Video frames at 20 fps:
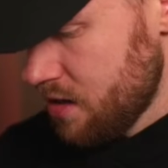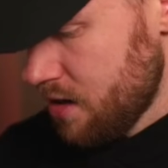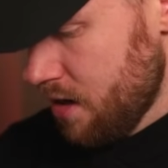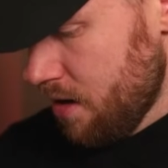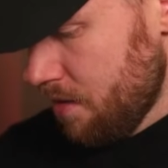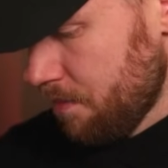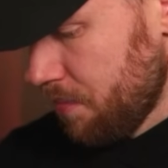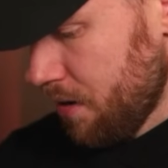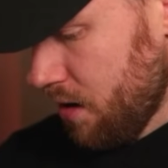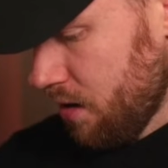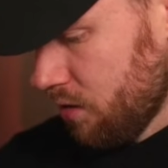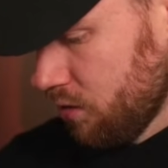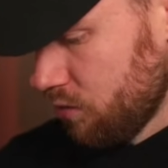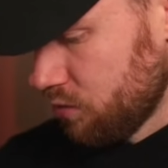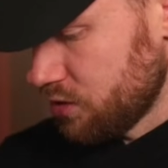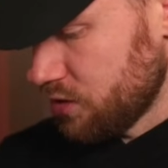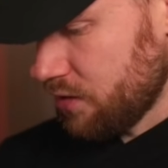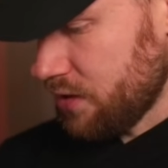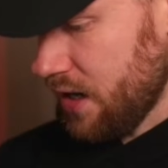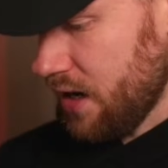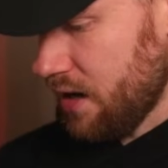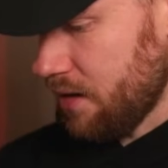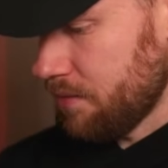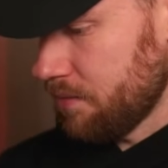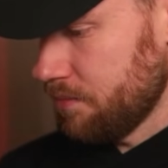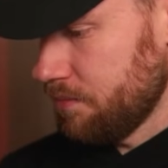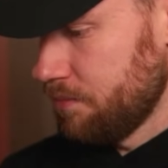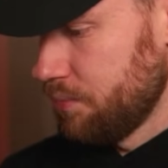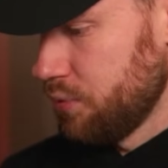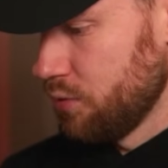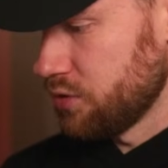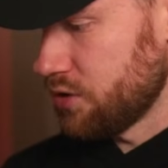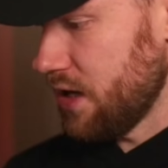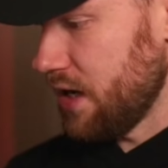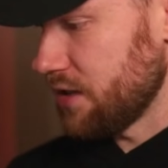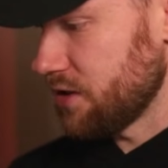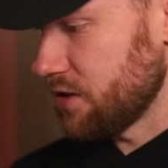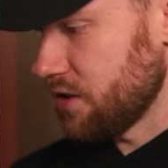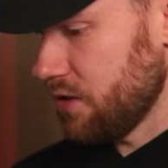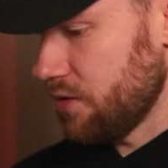But also, yeah,
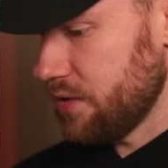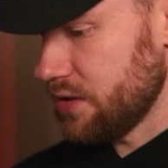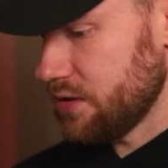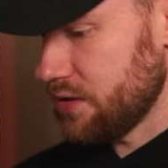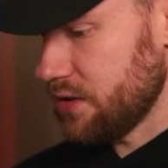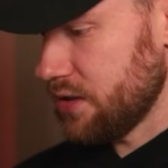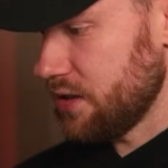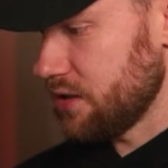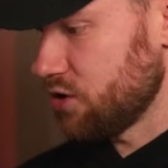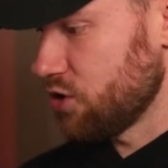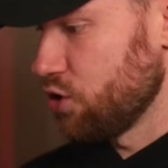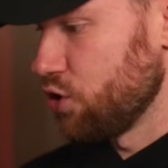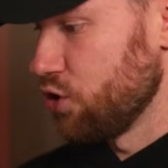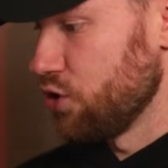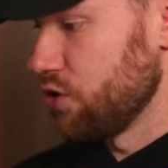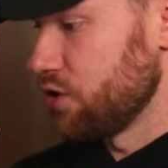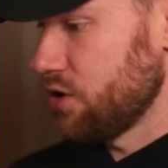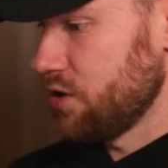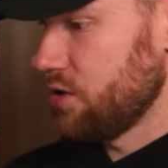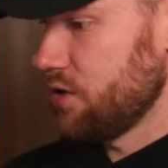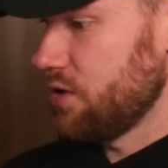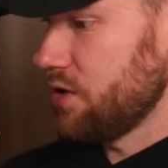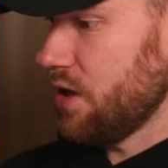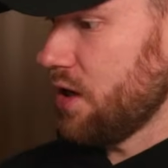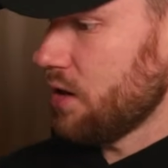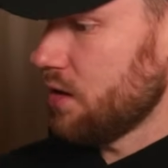Bortoleto, it's good that